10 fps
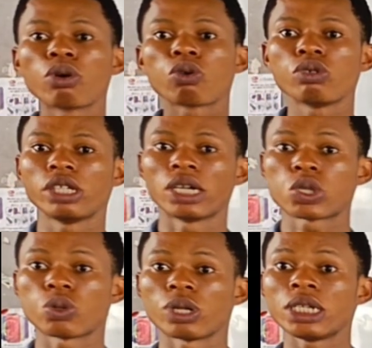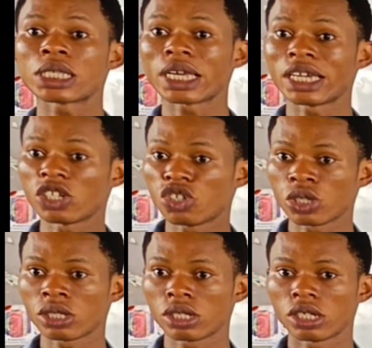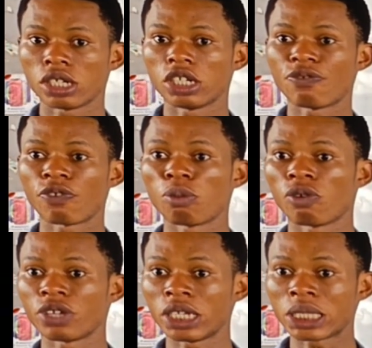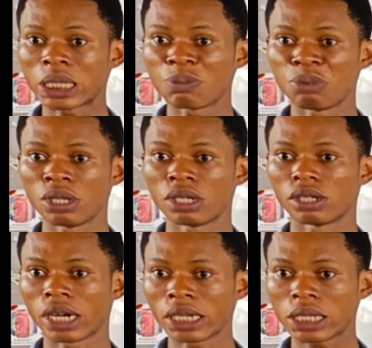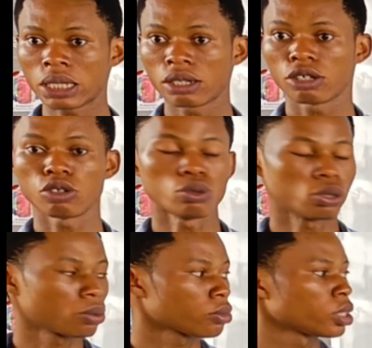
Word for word: broken down to release energy in the form of ATP, right? Good.